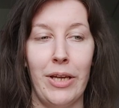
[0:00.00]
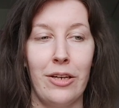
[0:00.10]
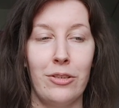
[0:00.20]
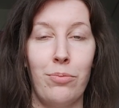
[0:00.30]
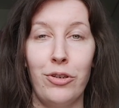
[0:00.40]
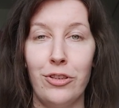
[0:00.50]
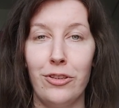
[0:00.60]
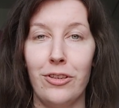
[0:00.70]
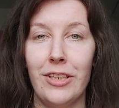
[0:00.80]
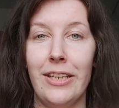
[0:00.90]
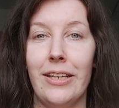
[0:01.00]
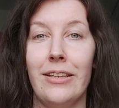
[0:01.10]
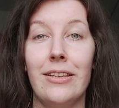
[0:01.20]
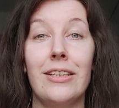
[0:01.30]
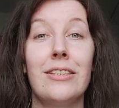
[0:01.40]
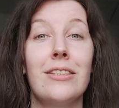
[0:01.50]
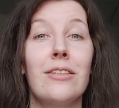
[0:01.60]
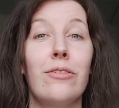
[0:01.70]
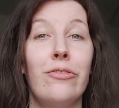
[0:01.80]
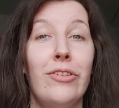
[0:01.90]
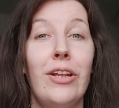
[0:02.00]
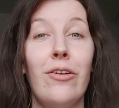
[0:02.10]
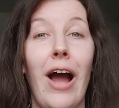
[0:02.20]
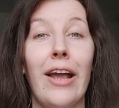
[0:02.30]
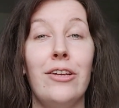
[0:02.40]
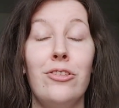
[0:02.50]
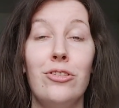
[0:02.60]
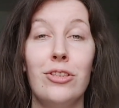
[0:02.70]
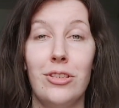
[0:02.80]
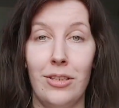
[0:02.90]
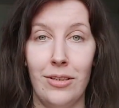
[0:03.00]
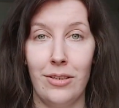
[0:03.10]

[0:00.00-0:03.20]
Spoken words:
because personally in this video I used